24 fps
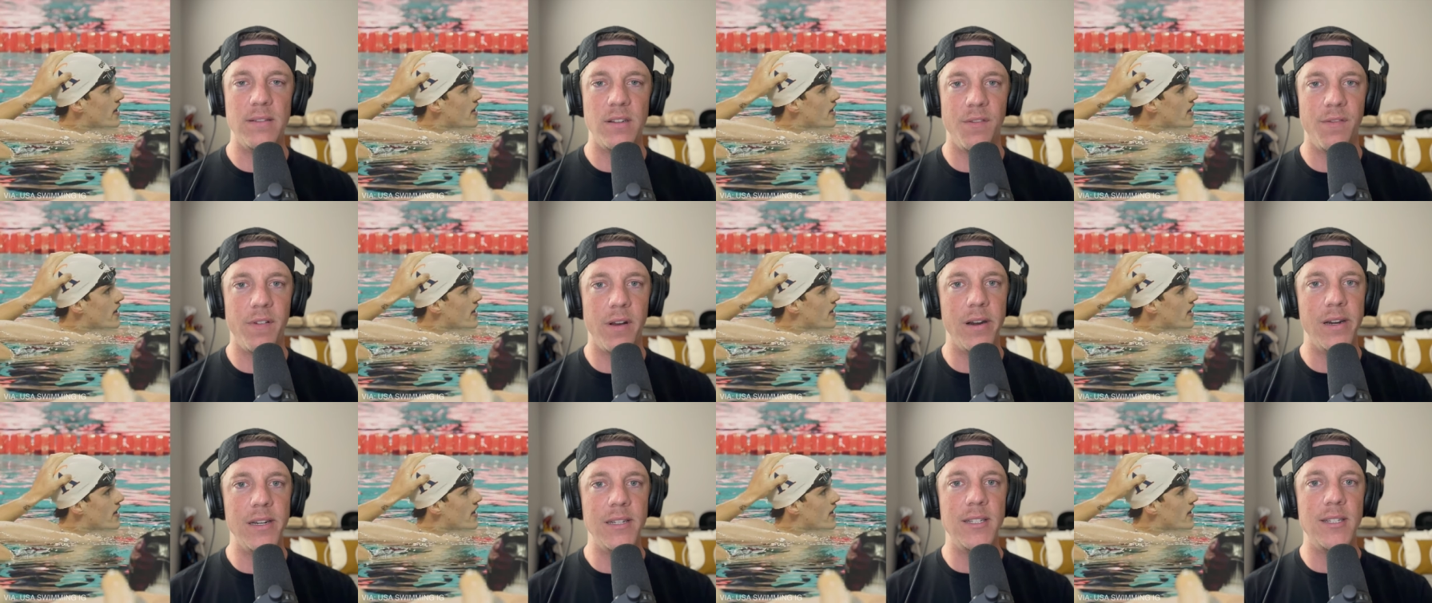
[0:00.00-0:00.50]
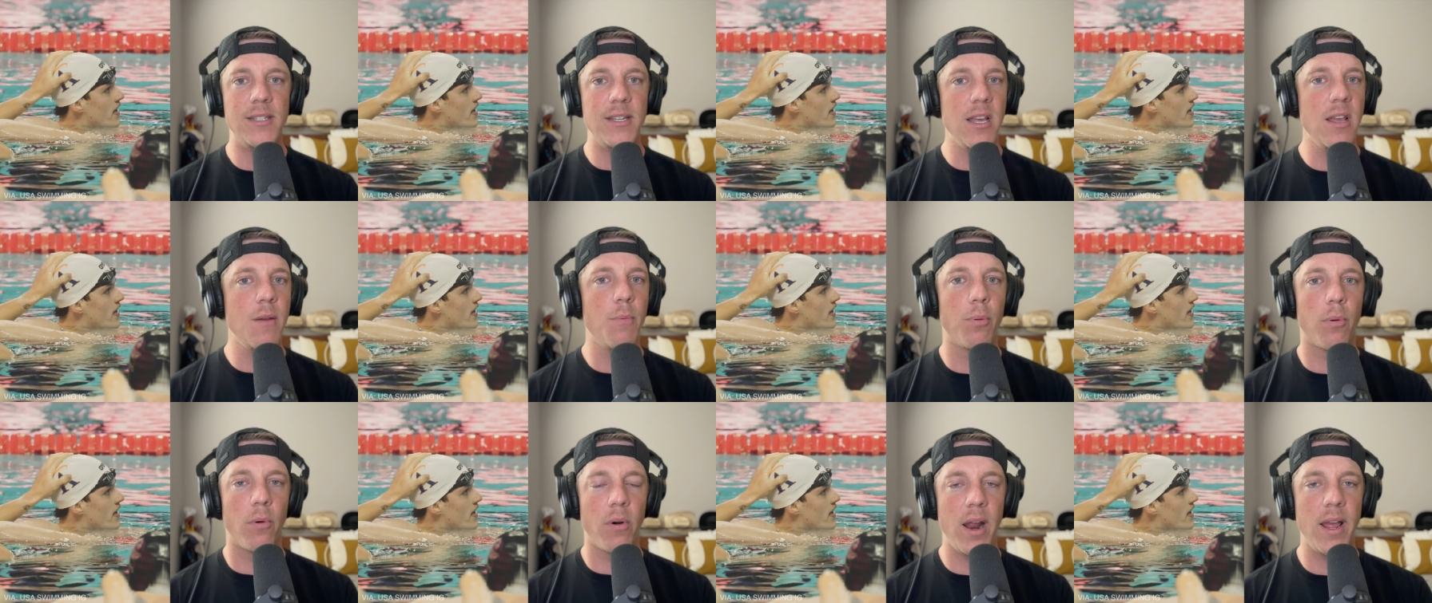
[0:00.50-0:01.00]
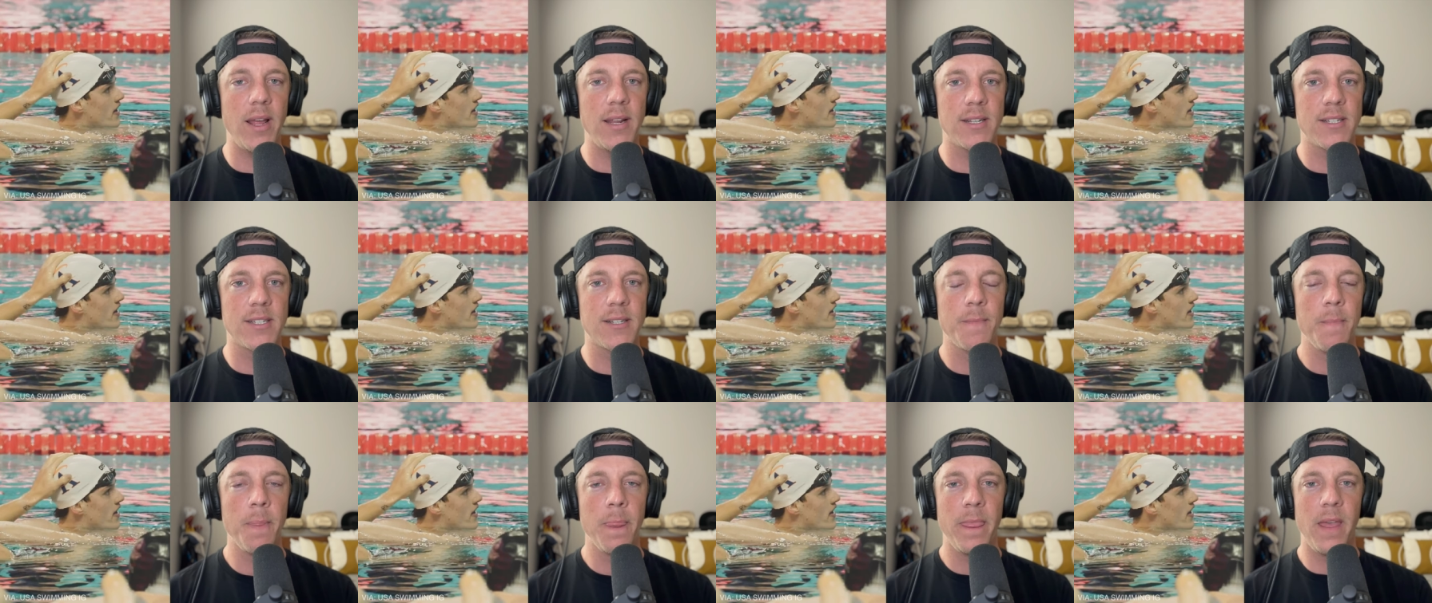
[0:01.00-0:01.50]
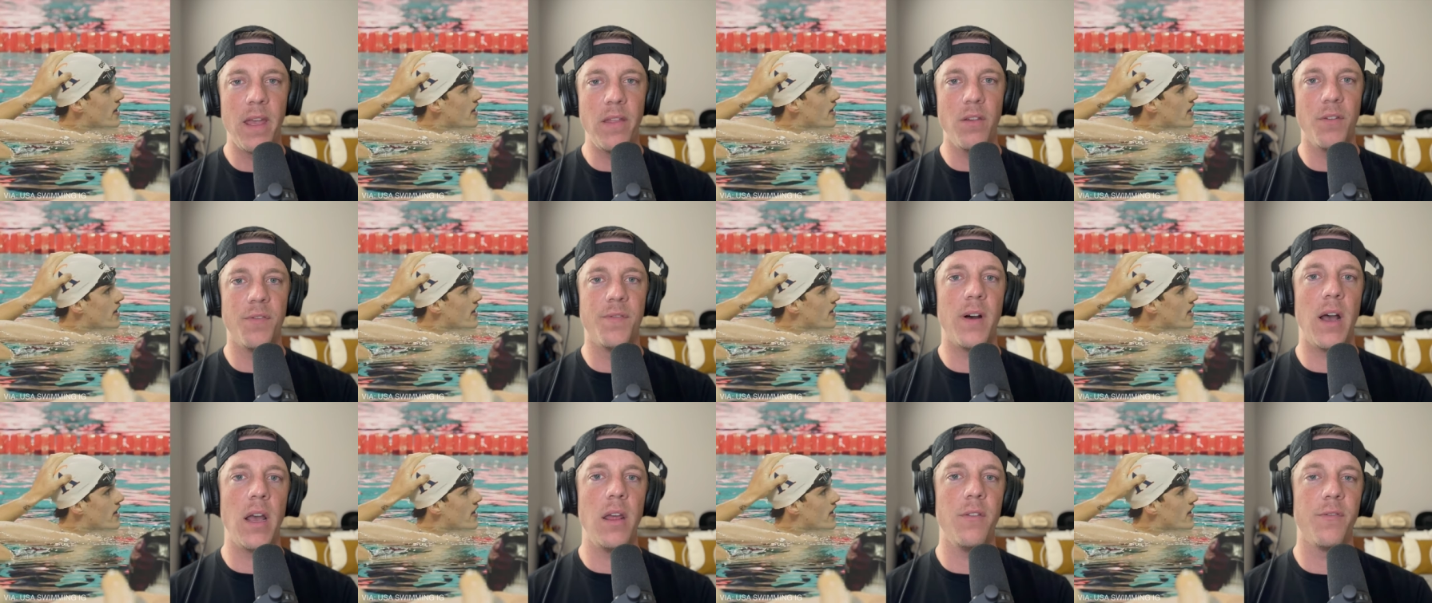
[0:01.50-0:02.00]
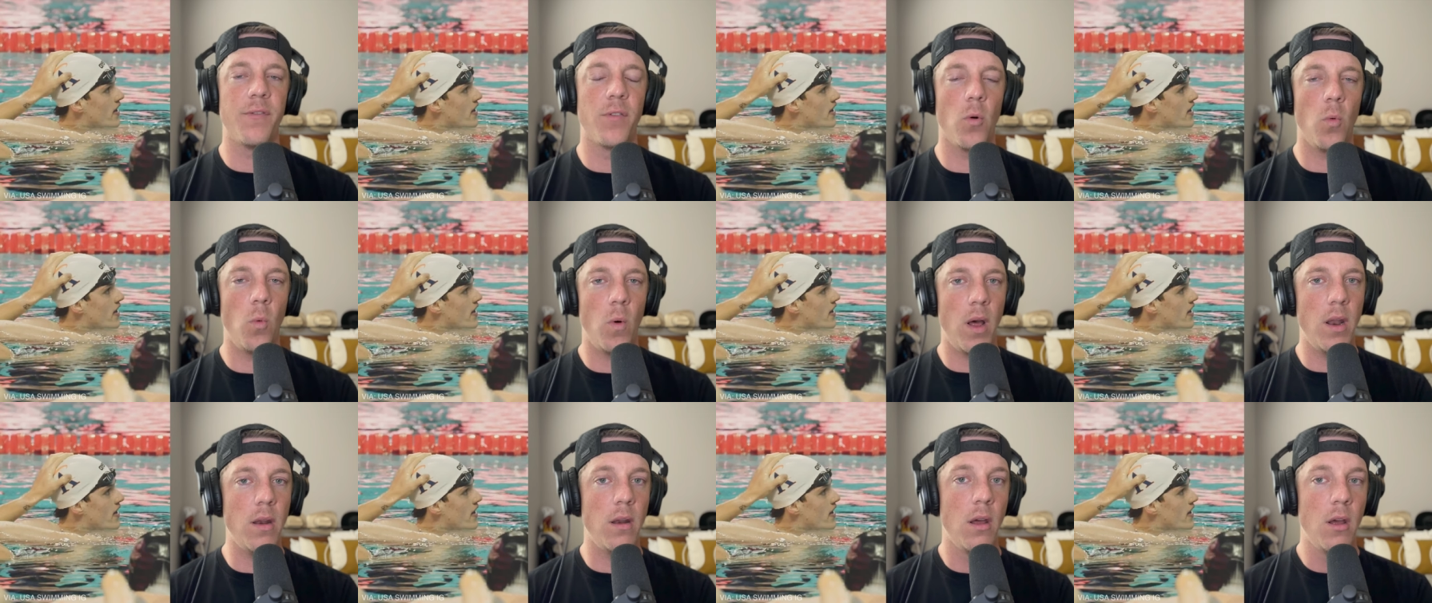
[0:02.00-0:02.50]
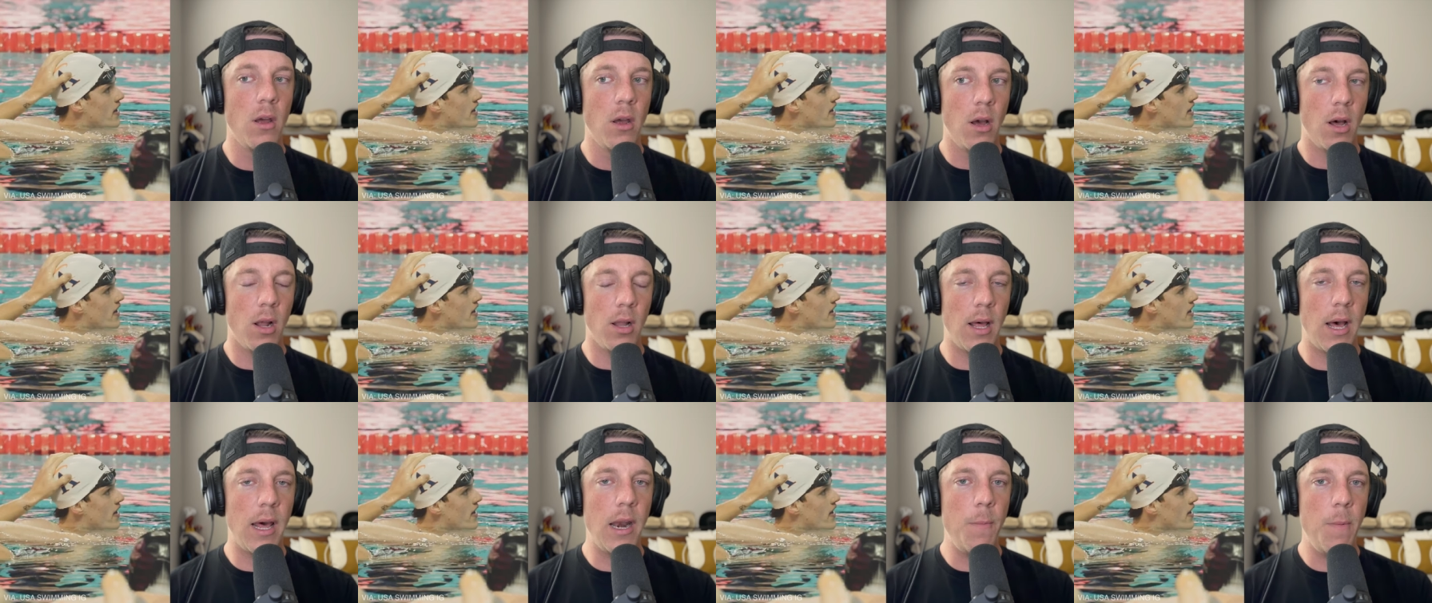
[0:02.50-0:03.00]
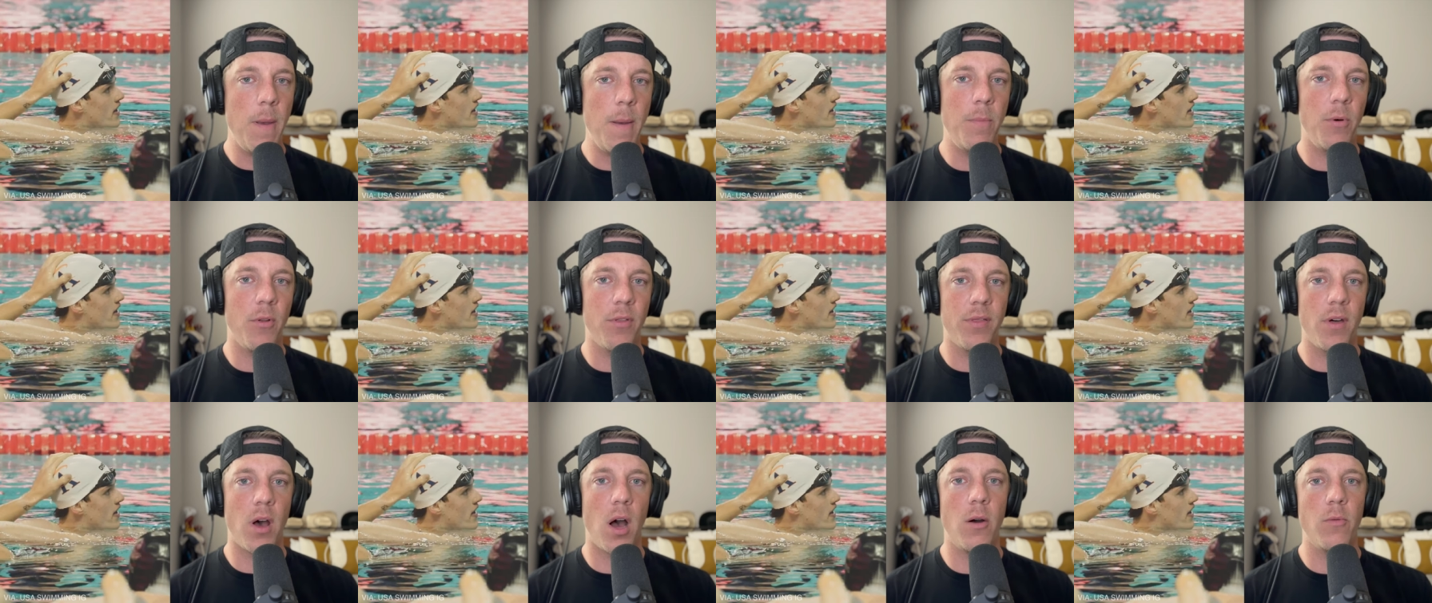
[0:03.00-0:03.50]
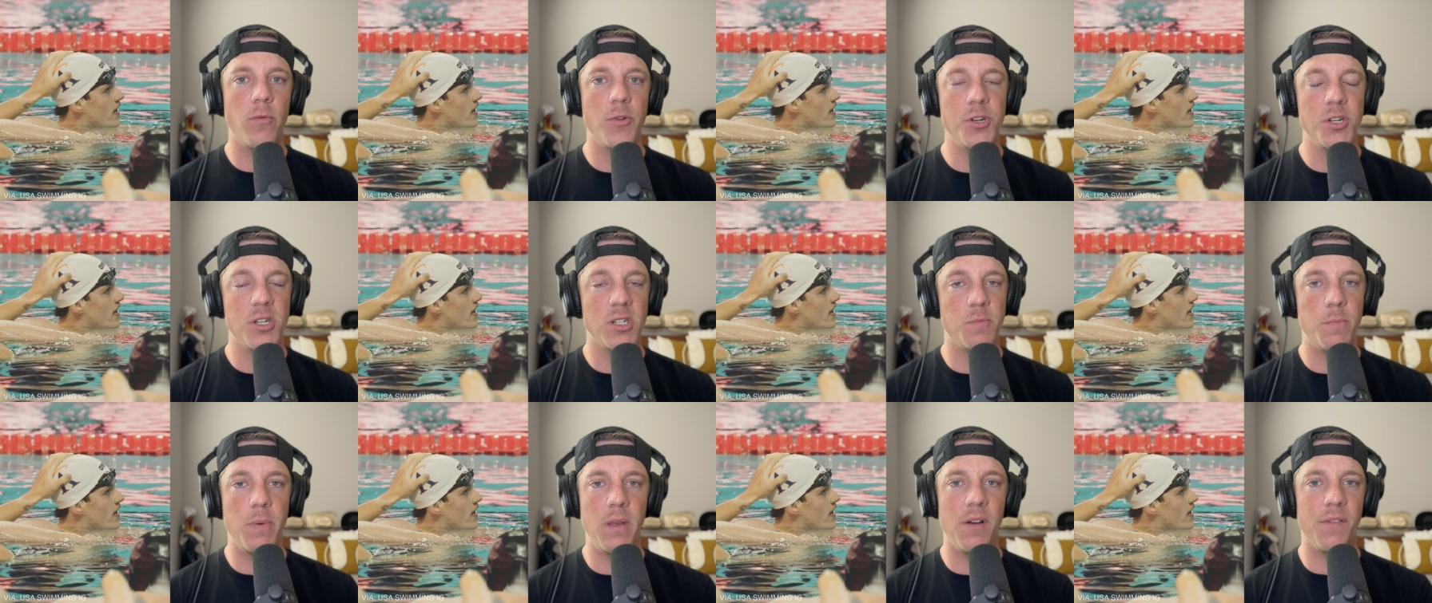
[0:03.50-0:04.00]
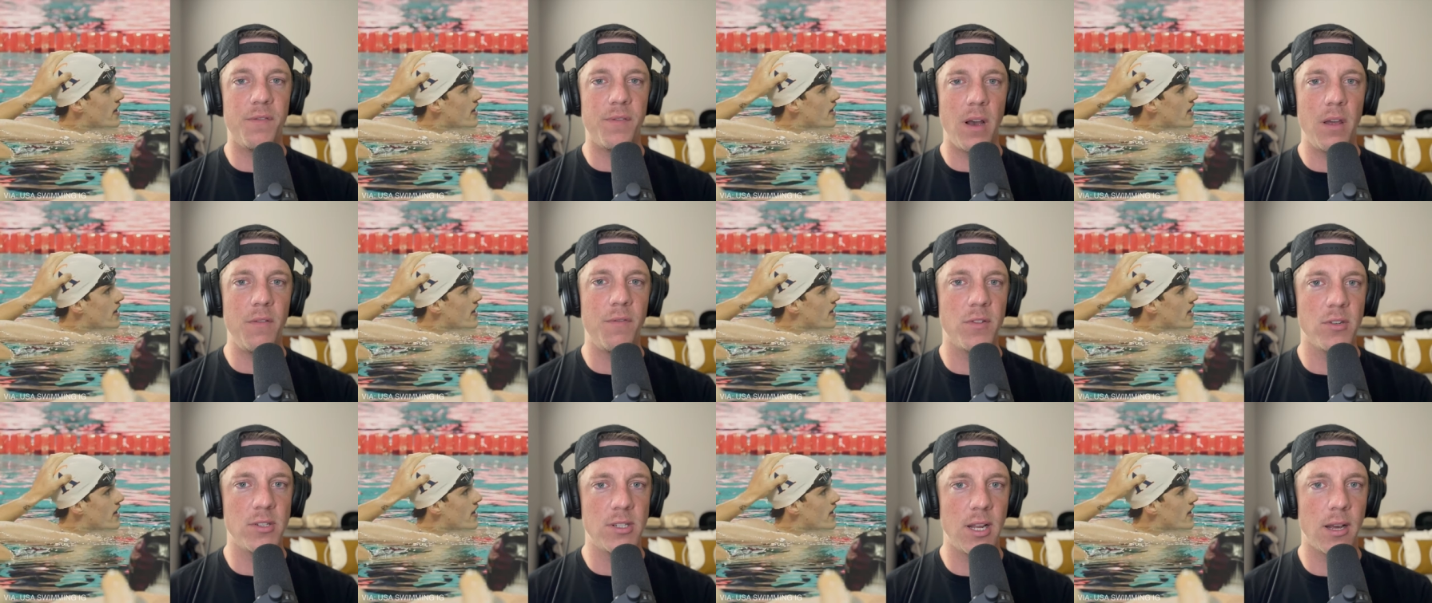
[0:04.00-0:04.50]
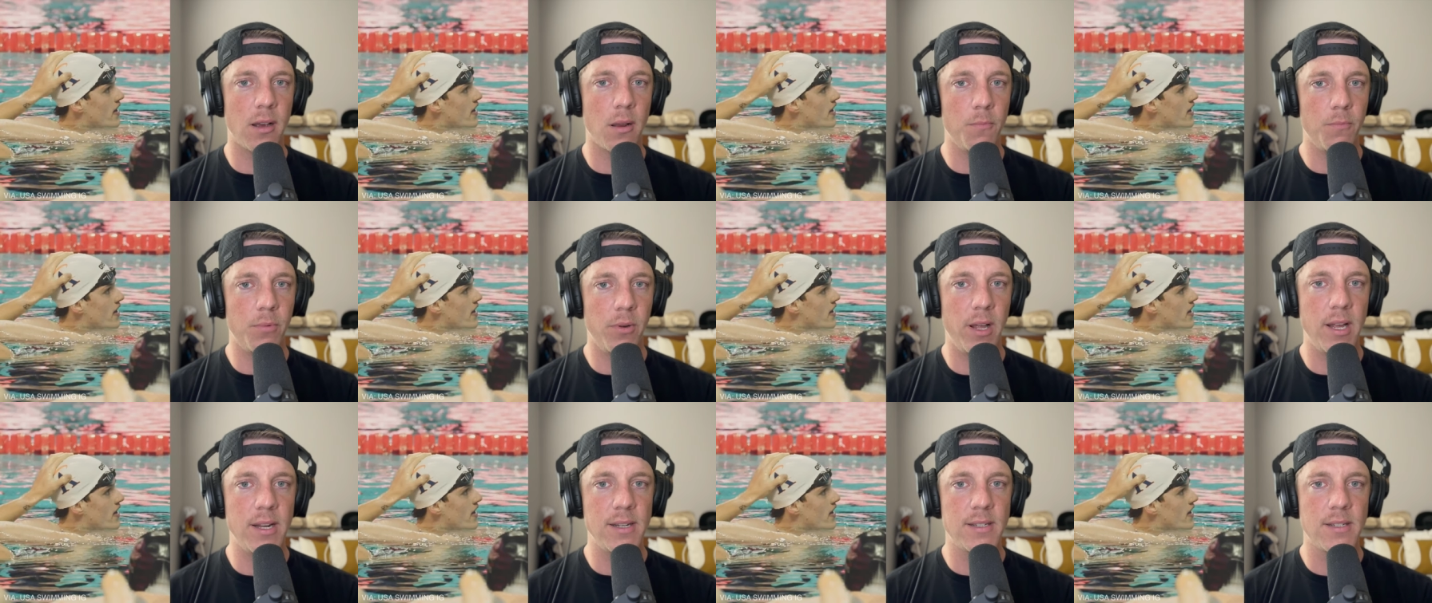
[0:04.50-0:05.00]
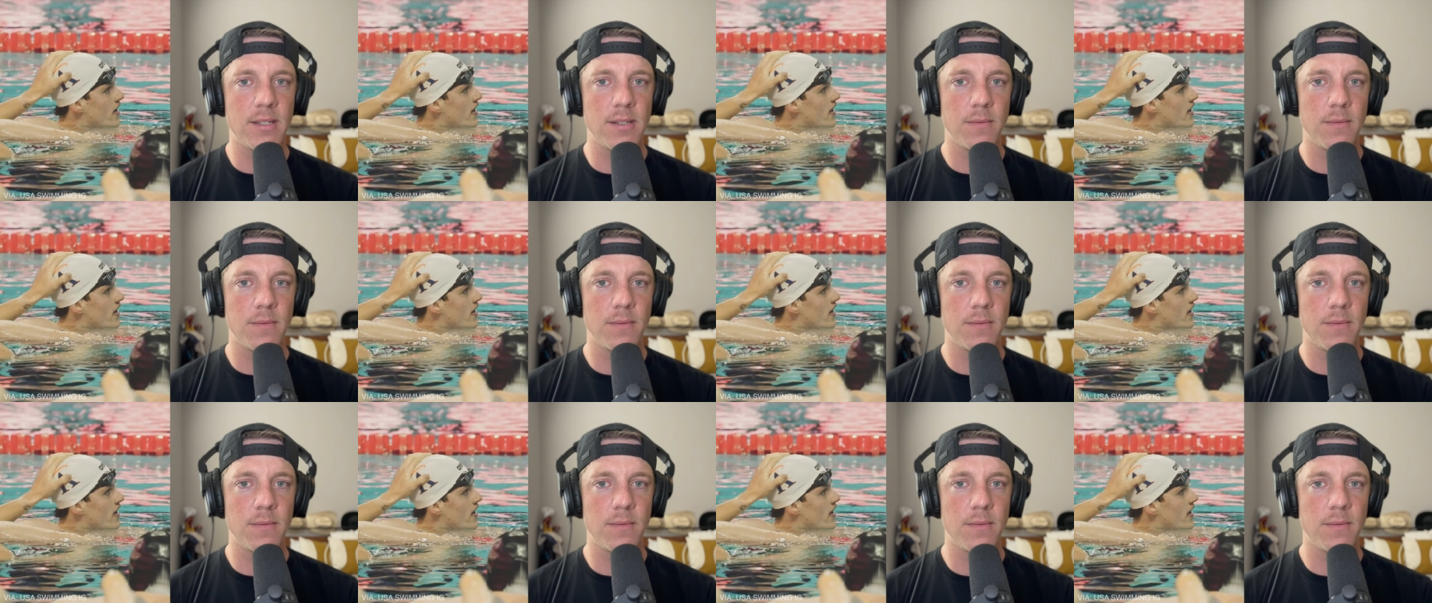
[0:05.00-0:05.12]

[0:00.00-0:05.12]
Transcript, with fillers: a very deep race in the fight for what a lot of people thought would just be a fight for second place.